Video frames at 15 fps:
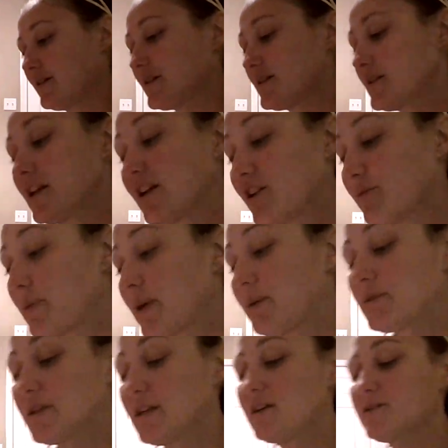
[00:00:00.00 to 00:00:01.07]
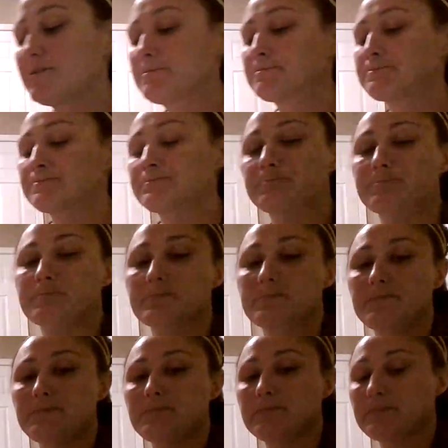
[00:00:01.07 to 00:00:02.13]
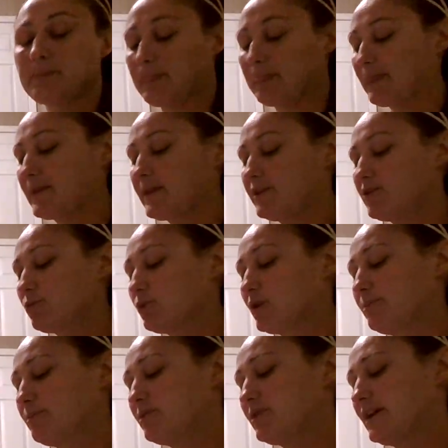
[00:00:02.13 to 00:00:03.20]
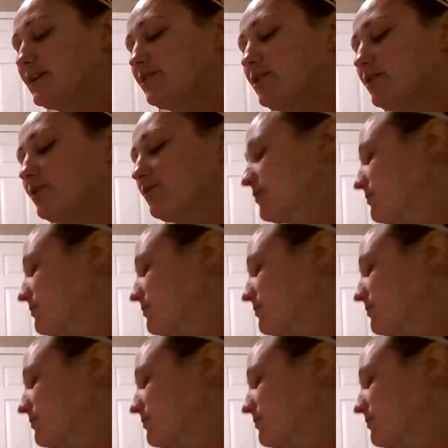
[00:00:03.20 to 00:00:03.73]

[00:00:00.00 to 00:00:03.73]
Take your paper towel and you'll wipe your hand off.